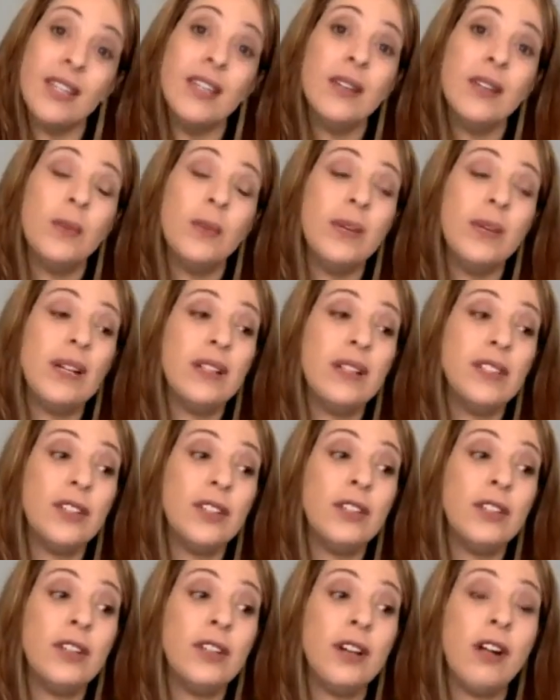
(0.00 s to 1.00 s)
Well,
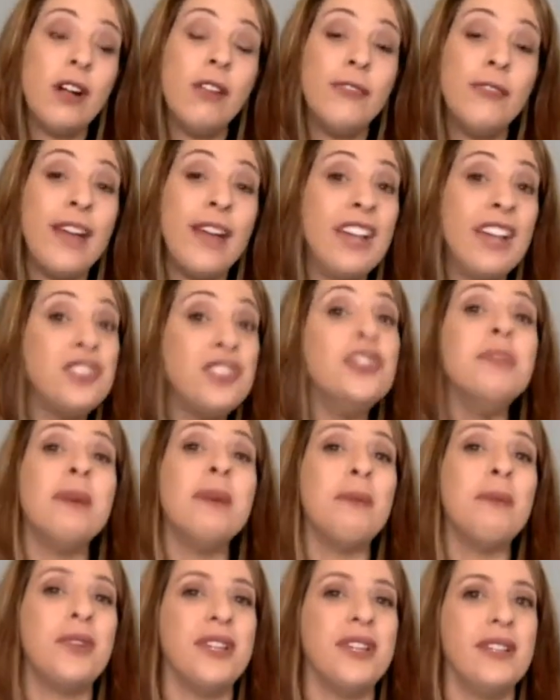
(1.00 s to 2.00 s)
their olfactory
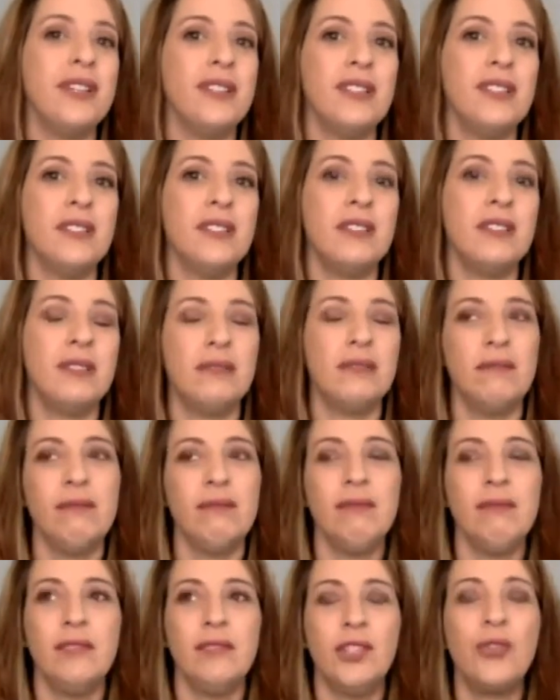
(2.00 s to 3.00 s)
memory is
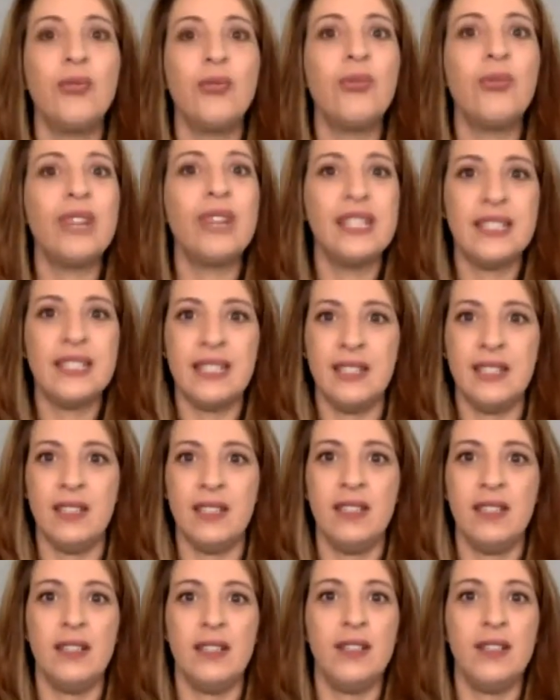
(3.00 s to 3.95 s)
crazy,